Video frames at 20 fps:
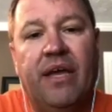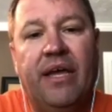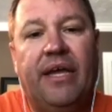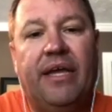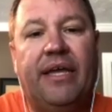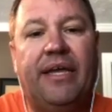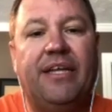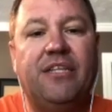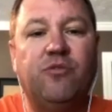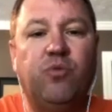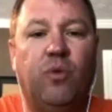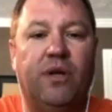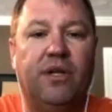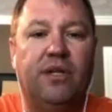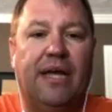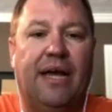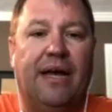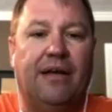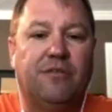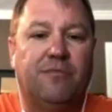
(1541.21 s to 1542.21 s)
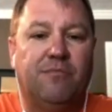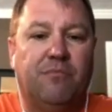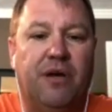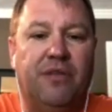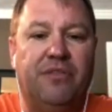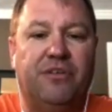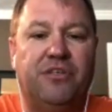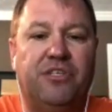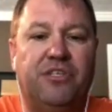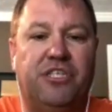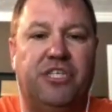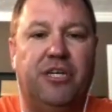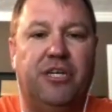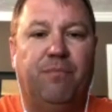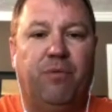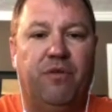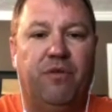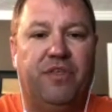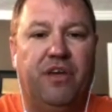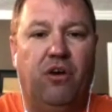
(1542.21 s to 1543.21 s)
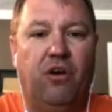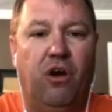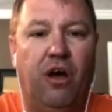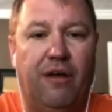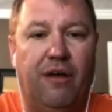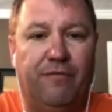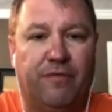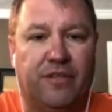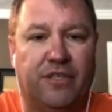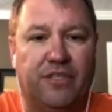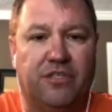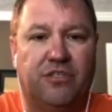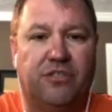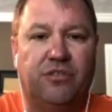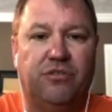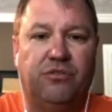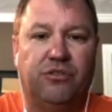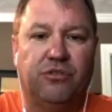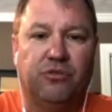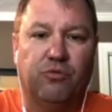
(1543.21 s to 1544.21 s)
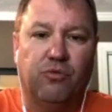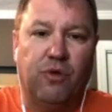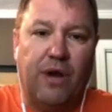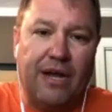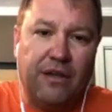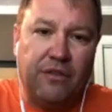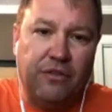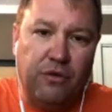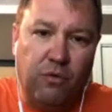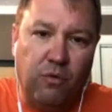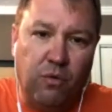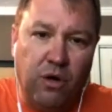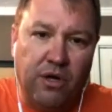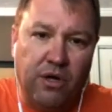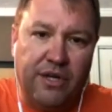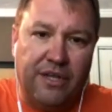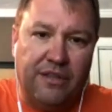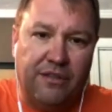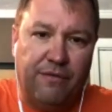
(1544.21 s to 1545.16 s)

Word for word: it's what allows mothership or the office to direct the work in the